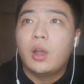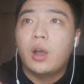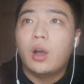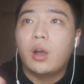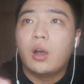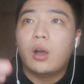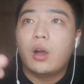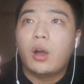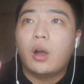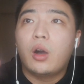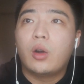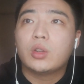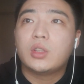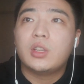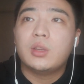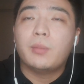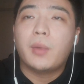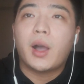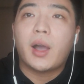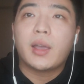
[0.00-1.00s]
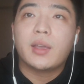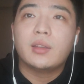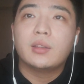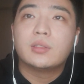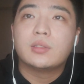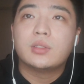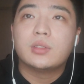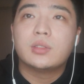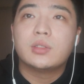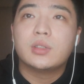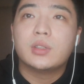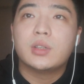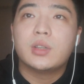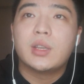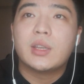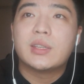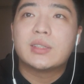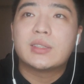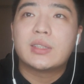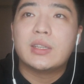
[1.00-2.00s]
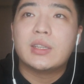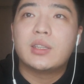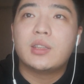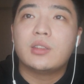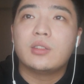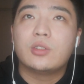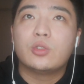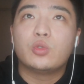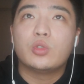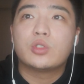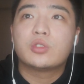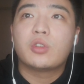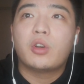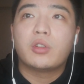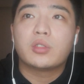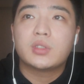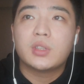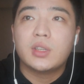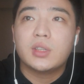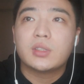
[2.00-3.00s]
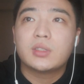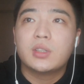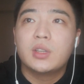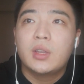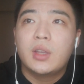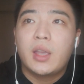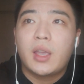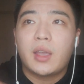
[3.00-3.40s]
optimize the existing resources